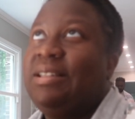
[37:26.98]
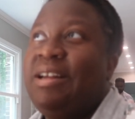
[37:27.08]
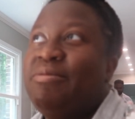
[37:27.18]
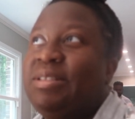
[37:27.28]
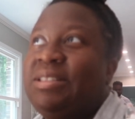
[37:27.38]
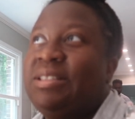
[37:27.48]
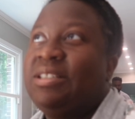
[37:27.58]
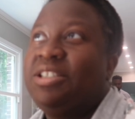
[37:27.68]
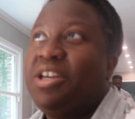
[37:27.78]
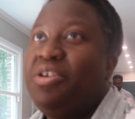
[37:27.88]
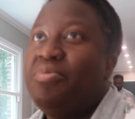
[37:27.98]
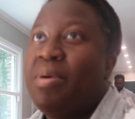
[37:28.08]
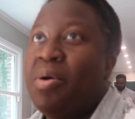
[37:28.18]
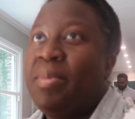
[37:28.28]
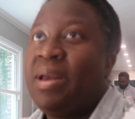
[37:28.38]
it was such a cute
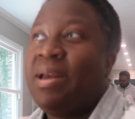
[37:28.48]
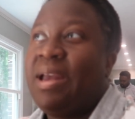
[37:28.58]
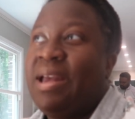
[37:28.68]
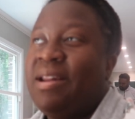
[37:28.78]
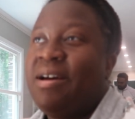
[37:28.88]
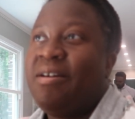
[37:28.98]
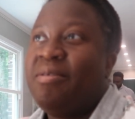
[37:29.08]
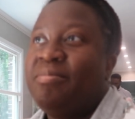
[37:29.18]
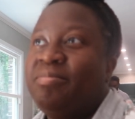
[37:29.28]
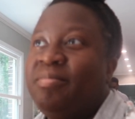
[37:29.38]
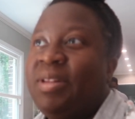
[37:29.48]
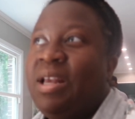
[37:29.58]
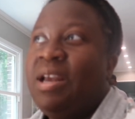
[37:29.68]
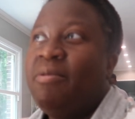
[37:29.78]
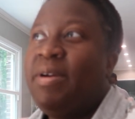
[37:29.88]
moment. And
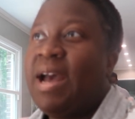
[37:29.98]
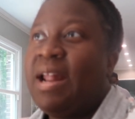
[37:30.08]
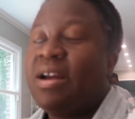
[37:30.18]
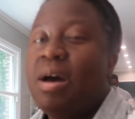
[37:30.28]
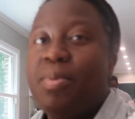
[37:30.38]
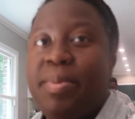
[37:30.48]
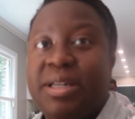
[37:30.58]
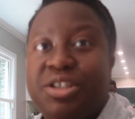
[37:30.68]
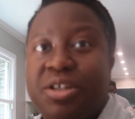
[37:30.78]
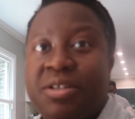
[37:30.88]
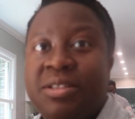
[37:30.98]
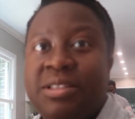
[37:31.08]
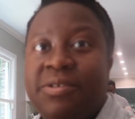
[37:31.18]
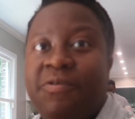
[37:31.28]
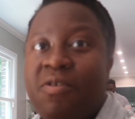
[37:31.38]
we got a couple pictures
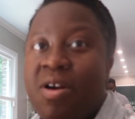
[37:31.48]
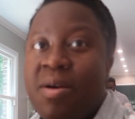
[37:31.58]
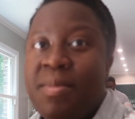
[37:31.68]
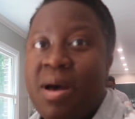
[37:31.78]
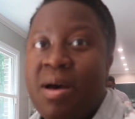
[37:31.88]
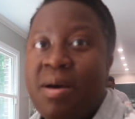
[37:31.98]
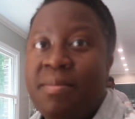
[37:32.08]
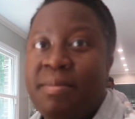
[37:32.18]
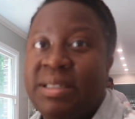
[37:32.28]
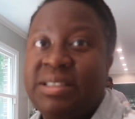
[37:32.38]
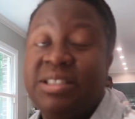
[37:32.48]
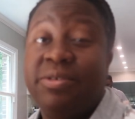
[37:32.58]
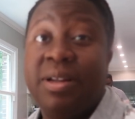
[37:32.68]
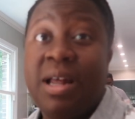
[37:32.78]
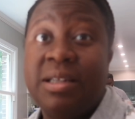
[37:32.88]
from my
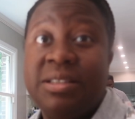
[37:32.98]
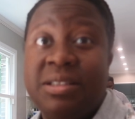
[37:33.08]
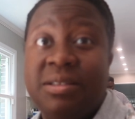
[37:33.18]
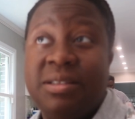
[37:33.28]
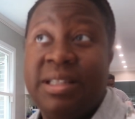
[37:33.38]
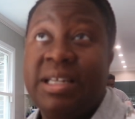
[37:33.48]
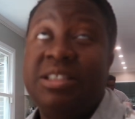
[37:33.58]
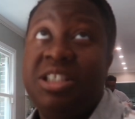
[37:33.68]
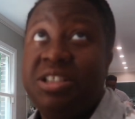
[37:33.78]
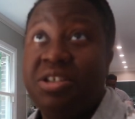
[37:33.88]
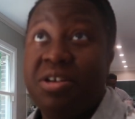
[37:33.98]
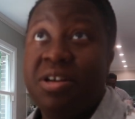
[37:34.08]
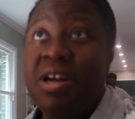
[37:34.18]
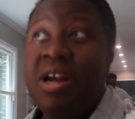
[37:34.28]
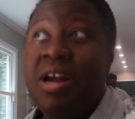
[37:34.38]
sister-in-law that she
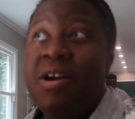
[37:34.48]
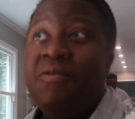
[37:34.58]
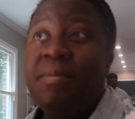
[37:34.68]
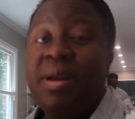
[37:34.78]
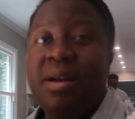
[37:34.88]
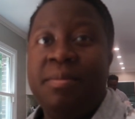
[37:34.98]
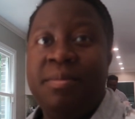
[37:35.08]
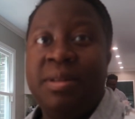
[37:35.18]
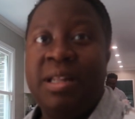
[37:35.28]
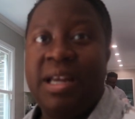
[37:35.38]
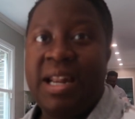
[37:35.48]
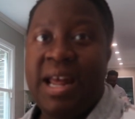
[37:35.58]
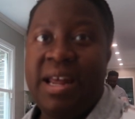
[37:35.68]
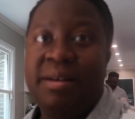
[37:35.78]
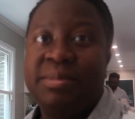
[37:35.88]
took from him looking
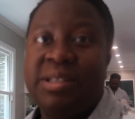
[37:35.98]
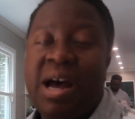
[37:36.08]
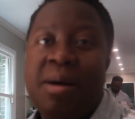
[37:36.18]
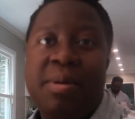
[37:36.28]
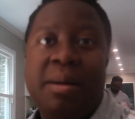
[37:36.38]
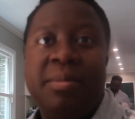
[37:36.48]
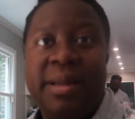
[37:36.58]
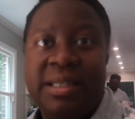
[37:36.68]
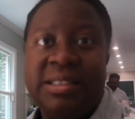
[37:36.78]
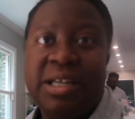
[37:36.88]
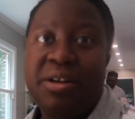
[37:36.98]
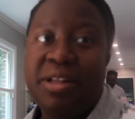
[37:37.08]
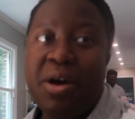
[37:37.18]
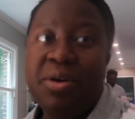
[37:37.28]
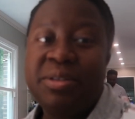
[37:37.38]
at him, so I'll probably insert
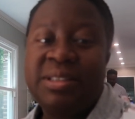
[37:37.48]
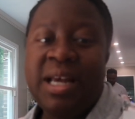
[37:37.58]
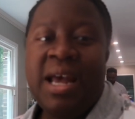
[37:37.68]
those.